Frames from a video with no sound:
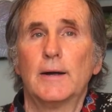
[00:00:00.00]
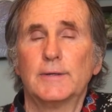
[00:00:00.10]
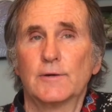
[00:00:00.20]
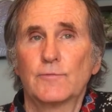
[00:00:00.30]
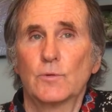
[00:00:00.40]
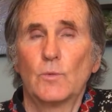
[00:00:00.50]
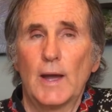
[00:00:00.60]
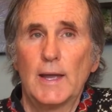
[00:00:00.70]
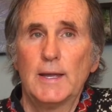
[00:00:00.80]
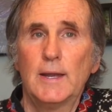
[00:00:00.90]
in different
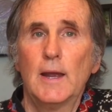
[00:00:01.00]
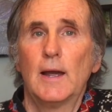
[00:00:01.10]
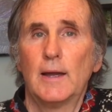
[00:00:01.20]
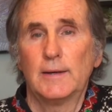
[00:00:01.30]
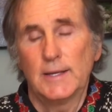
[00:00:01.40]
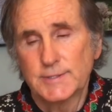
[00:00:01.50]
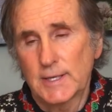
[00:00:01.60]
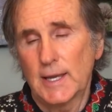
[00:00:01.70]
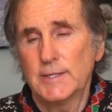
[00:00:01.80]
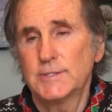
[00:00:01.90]
way. In his
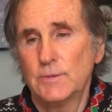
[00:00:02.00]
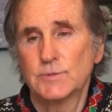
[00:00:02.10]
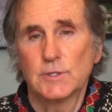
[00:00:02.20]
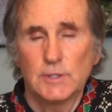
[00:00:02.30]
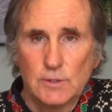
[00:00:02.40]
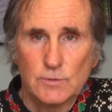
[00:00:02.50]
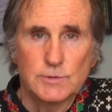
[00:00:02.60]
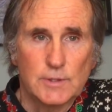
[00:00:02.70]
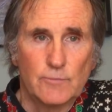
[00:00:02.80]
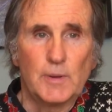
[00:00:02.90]
case, he was
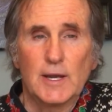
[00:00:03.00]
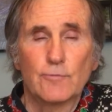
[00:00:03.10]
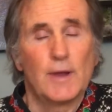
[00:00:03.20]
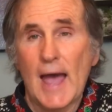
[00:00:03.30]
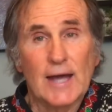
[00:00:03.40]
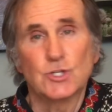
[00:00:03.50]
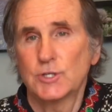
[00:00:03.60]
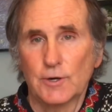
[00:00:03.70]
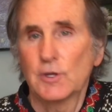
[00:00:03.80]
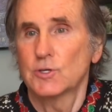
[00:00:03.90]
accused of being a
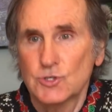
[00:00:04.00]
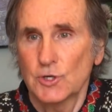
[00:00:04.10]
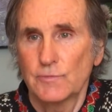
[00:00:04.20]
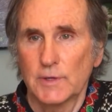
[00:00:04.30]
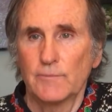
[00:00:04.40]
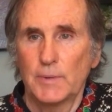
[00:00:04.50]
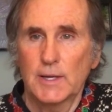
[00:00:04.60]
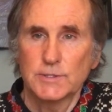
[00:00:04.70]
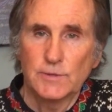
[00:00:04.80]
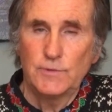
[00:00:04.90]
reactionary conservative,
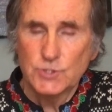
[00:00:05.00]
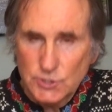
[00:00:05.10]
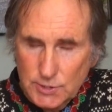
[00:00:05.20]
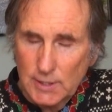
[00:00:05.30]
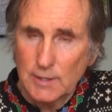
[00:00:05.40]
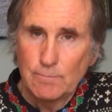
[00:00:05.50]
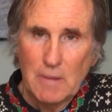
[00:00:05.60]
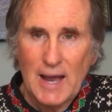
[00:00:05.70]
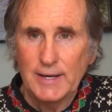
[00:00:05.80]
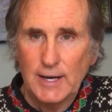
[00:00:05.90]
because if you just think in
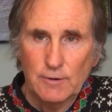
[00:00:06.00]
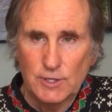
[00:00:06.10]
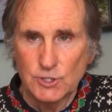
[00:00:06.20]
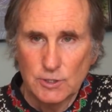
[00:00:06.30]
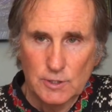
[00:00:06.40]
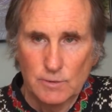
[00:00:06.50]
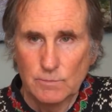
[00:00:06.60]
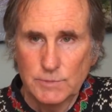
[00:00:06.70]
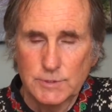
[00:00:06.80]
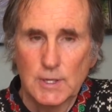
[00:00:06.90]
binary
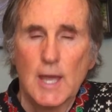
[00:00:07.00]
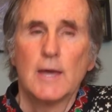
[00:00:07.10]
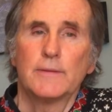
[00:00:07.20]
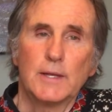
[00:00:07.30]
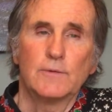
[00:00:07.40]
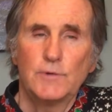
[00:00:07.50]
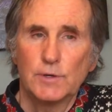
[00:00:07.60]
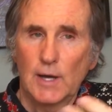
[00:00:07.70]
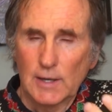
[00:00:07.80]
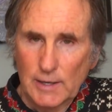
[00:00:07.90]
terms, then if
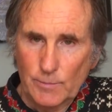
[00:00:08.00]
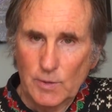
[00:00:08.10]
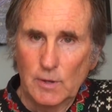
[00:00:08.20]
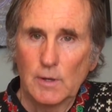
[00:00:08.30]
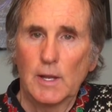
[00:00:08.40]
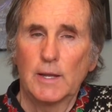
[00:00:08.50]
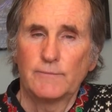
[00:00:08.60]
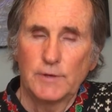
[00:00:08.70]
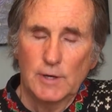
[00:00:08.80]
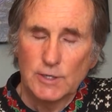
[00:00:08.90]
you're not liberal,
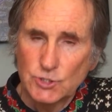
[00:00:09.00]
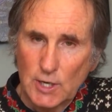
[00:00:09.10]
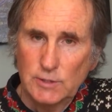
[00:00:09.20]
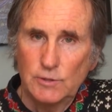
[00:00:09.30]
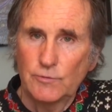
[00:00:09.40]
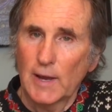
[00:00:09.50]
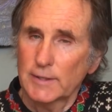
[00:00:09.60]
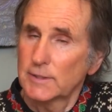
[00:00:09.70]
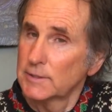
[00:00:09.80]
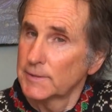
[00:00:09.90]
and if you're not
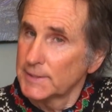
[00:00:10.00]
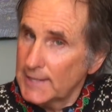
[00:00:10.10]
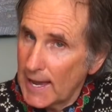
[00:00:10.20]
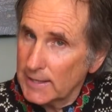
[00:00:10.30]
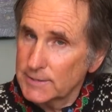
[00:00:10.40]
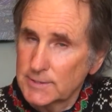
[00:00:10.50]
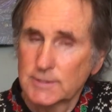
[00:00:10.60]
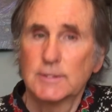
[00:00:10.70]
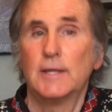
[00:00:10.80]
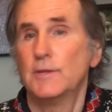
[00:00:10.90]
genuflecting to the
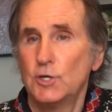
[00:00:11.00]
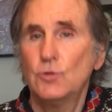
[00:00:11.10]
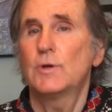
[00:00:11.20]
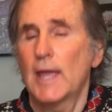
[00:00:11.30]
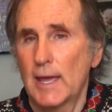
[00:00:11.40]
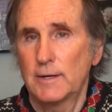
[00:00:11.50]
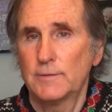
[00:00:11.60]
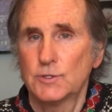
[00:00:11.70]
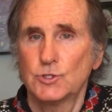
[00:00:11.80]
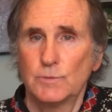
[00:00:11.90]
texts in the new
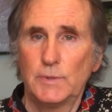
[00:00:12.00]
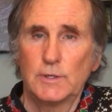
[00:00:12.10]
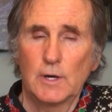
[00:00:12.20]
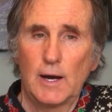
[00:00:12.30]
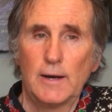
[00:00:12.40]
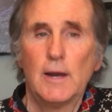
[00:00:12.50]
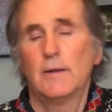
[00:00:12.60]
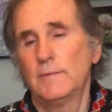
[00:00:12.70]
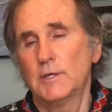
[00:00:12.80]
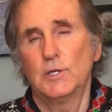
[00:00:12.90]
canon that should be taught,
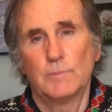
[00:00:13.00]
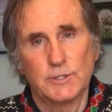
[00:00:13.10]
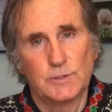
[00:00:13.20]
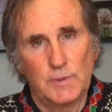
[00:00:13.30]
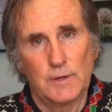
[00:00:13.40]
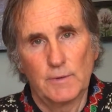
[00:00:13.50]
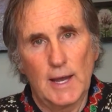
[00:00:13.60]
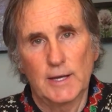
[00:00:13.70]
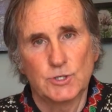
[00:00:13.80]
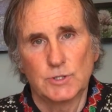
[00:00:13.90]
then you must be a
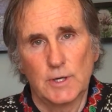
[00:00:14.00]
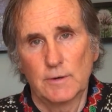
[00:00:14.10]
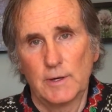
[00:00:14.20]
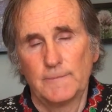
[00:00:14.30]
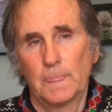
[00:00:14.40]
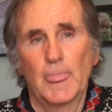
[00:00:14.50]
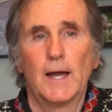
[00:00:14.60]
reactionary